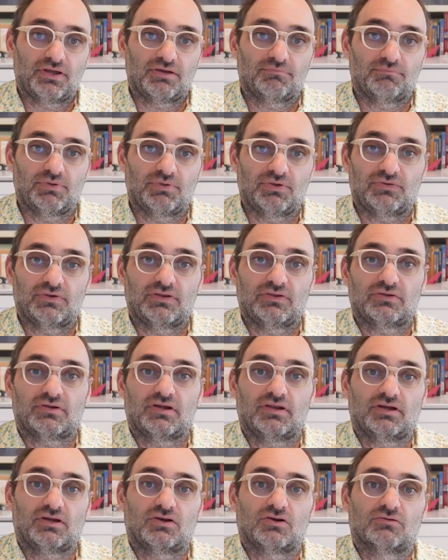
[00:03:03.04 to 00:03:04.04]
business
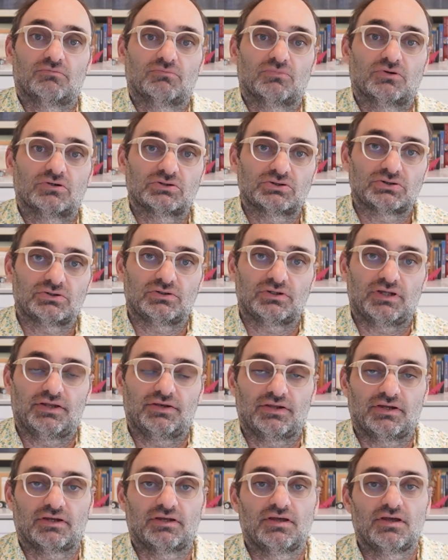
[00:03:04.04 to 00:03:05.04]
getting commercial
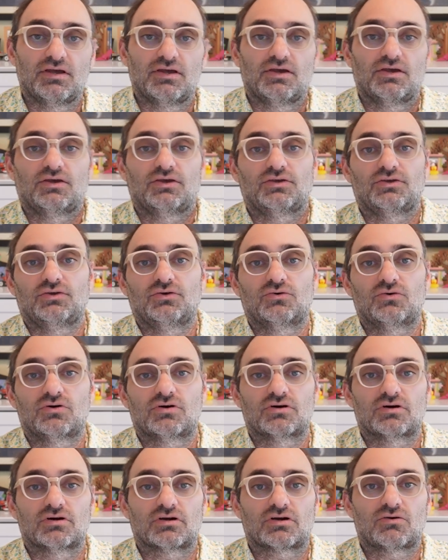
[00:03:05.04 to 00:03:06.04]
lending.
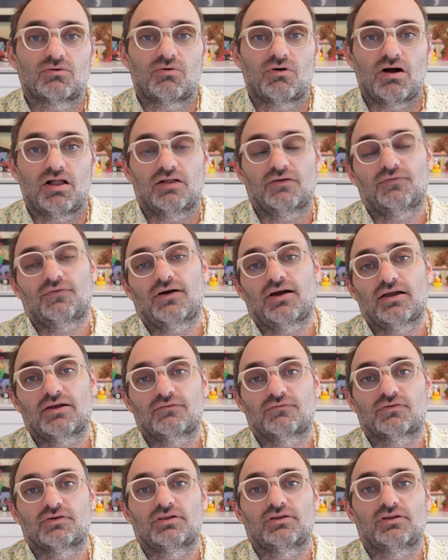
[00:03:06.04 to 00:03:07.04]
You're qualifying
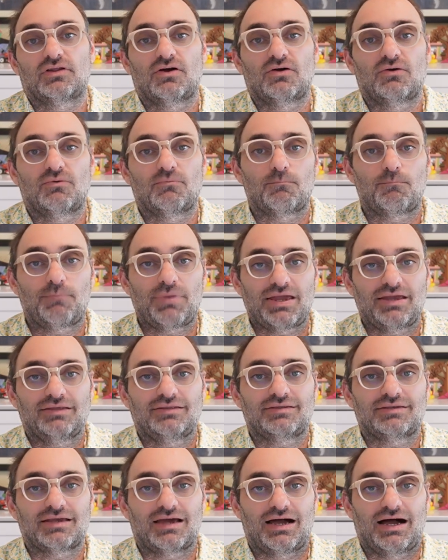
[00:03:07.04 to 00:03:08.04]
for the loan
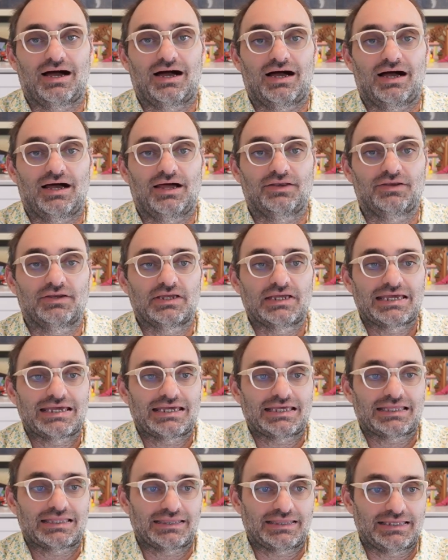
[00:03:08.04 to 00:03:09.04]
based on
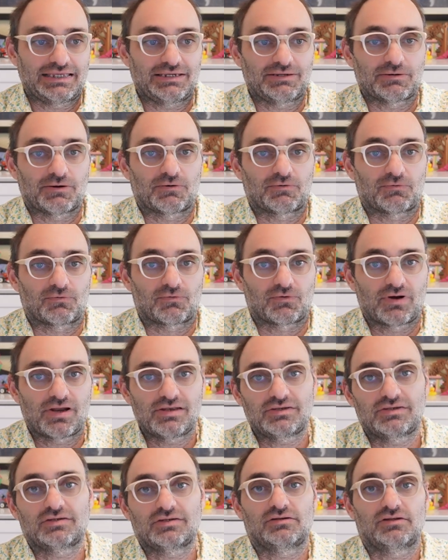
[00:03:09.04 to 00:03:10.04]
the
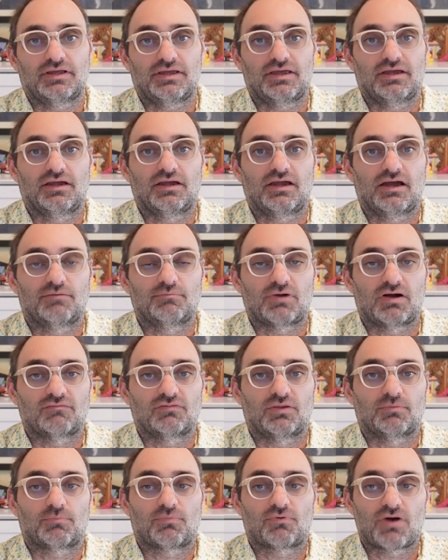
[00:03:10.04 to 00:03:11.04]
rental income of
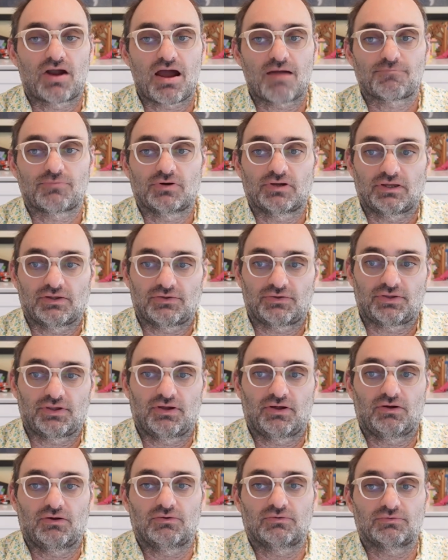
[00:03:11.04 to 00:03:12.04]
the property.
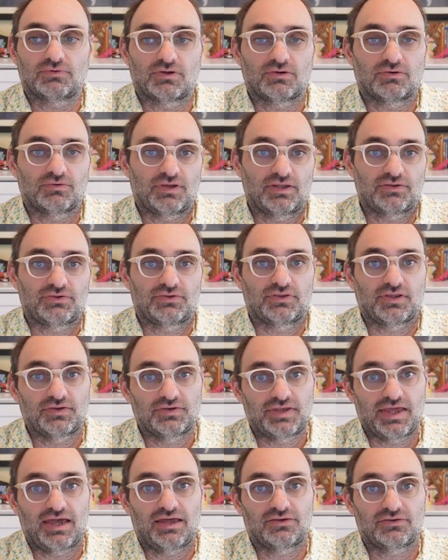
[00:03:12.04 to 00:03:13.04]
So, that's the
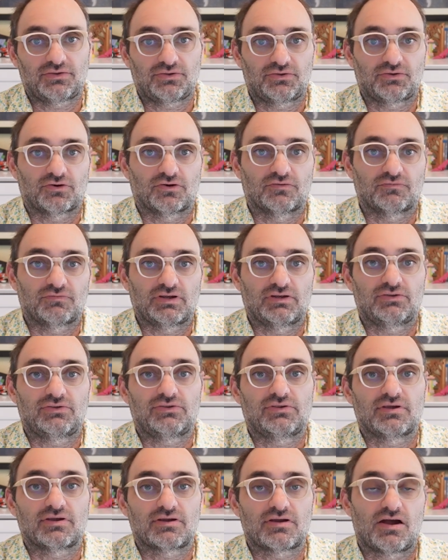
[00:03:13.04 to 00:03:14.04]
debt
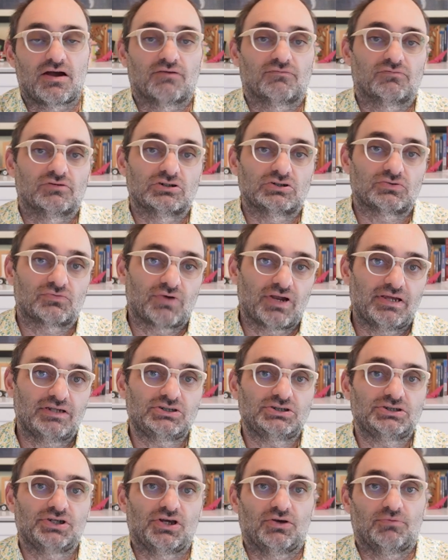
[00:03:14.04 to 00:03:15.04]
service coverage
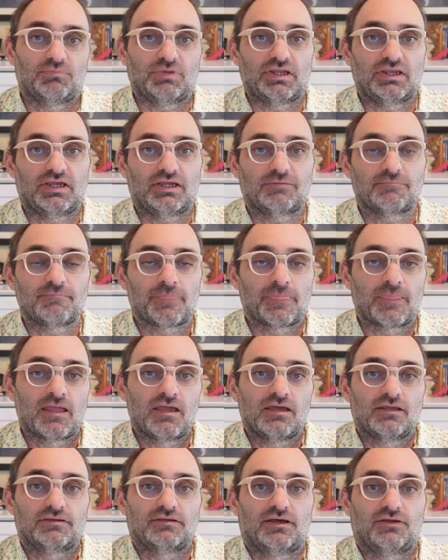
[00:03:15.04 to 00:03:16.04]
ratio, meaning
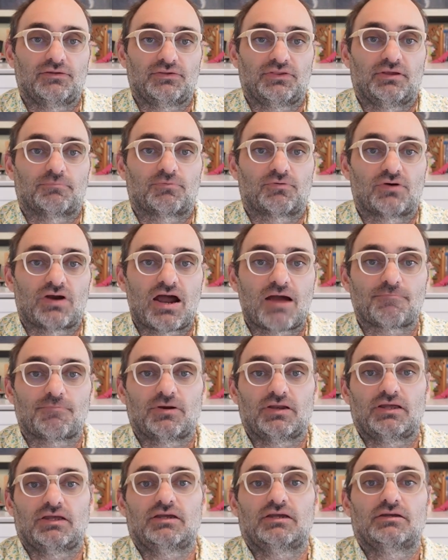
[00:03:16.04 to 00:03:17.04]
does the
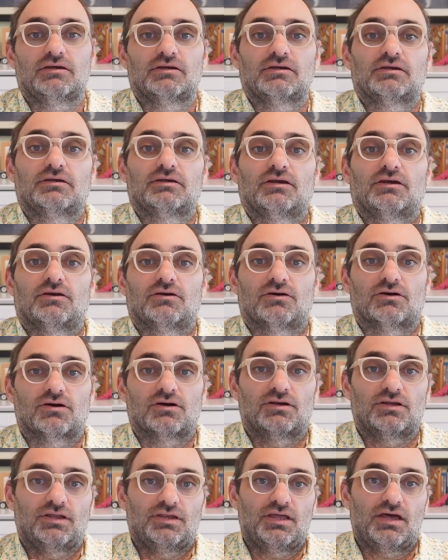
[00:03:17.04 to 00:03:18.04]
property earn
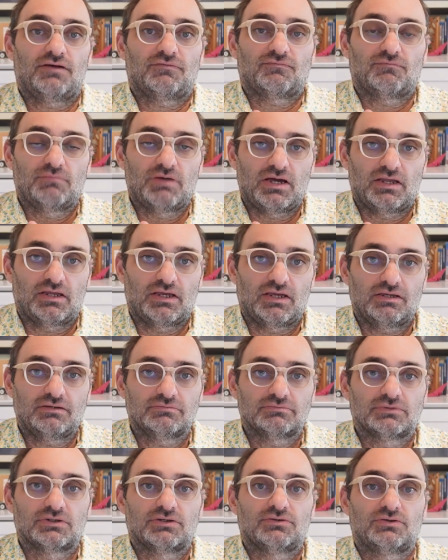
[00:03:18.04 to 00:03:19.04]
enough money
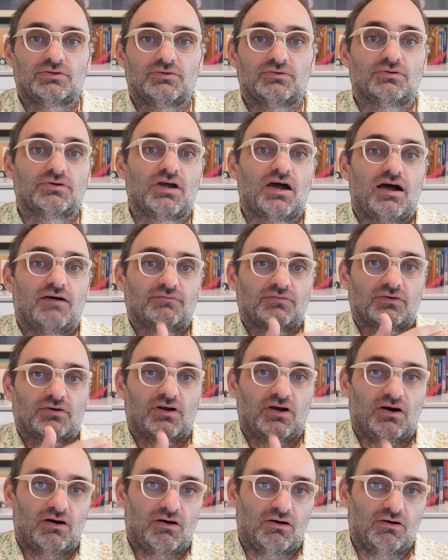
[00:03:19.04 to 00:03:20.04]
to cover
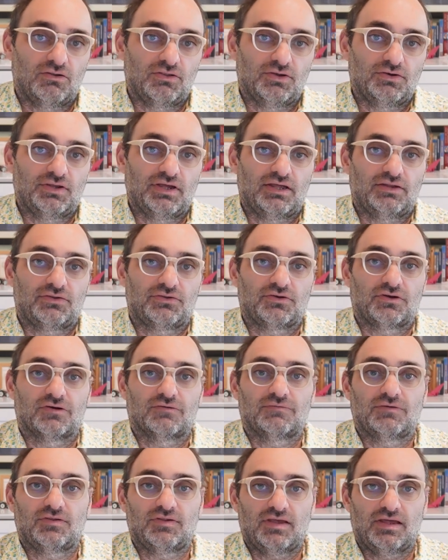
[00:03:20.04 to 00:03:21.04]
all the debt
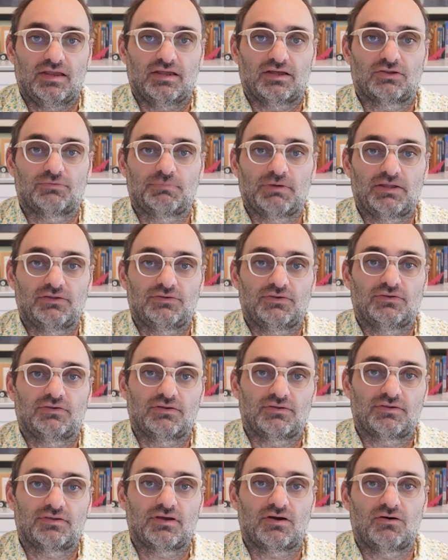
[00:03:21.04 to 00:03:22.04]
service and expenses and
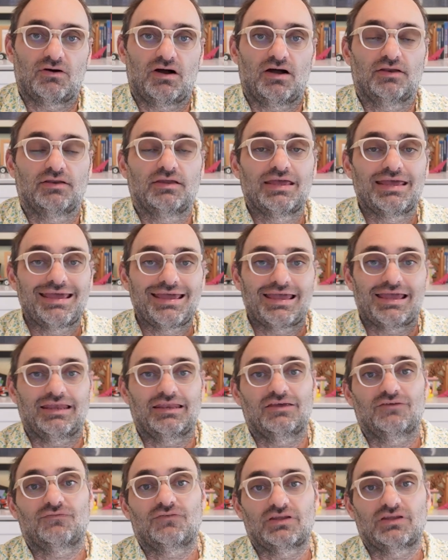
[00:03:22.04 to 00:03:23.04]
so on? And
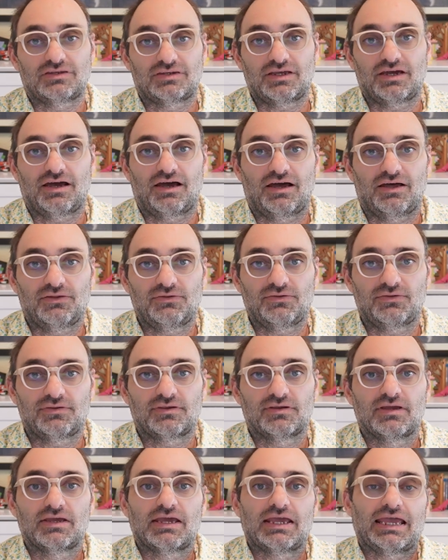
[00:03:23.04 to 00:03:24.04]
if it does,
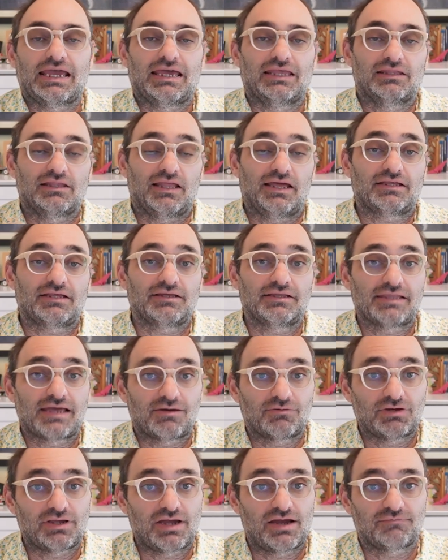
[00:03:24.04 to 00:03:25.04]
and likely that
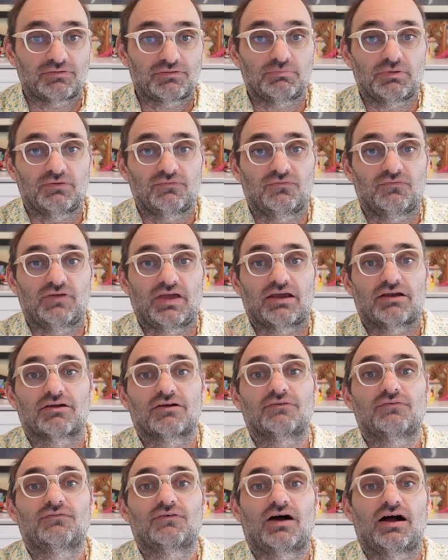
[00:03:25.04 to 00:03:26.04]
would have to be
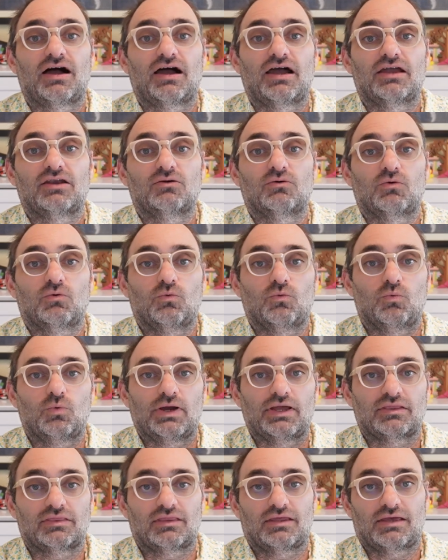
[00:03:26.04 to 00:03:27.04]
verified
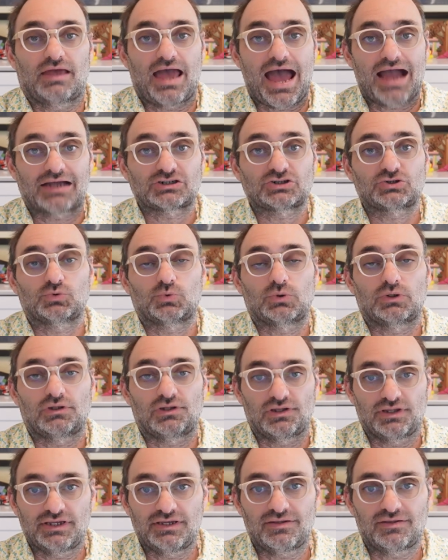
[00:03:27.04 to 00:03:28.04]
with actual
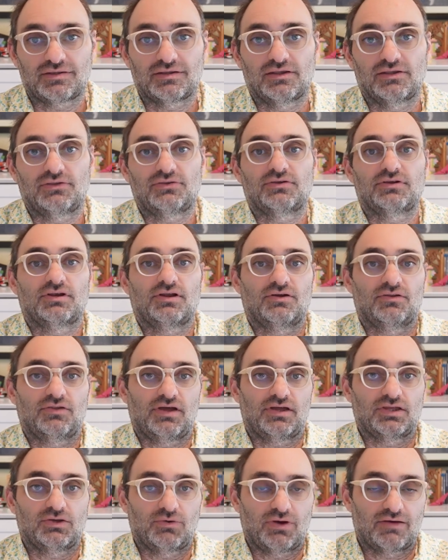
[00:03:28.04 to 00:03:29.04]
leases,
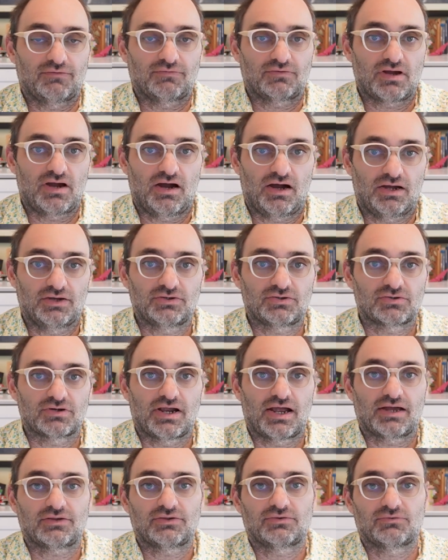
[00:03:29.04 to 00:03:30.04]
that you have
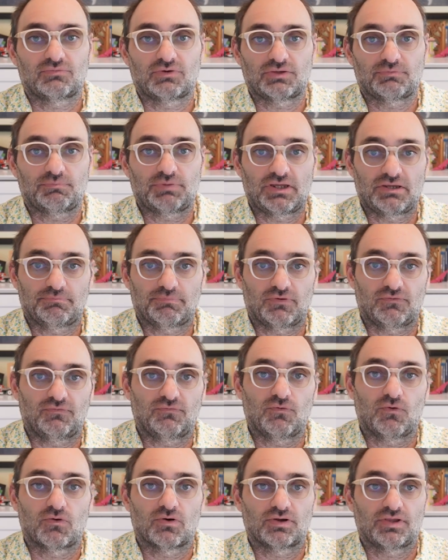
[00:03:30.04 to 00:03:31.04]
contracts with people
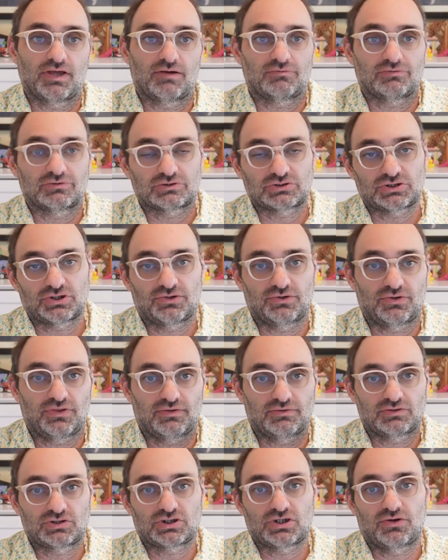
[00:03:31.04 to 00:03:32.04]
for that will show
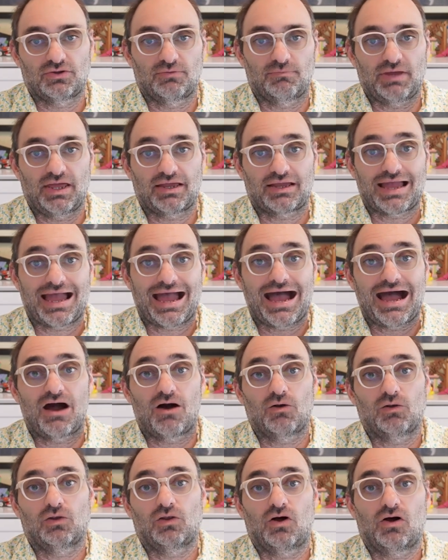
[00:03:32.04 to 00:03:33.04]
the bank
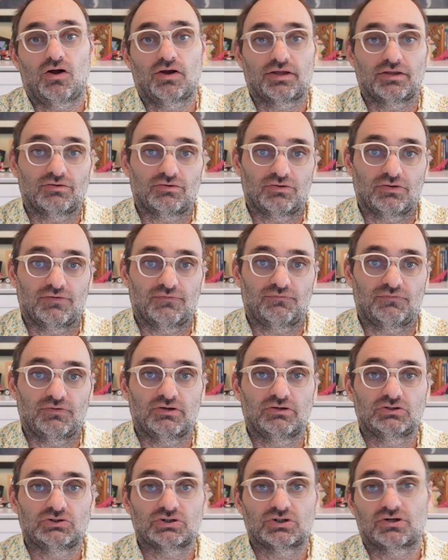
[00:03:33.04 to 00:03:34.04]
how long into the
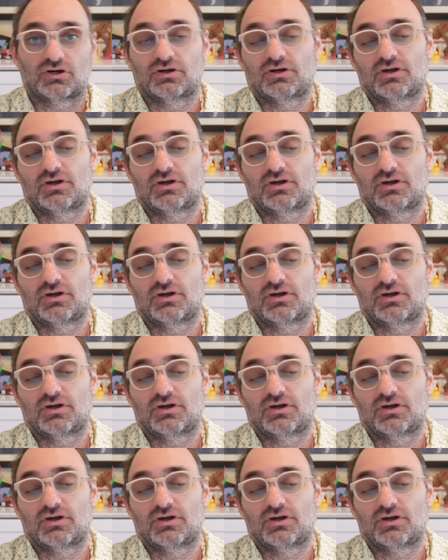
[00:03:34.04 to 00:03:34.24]
future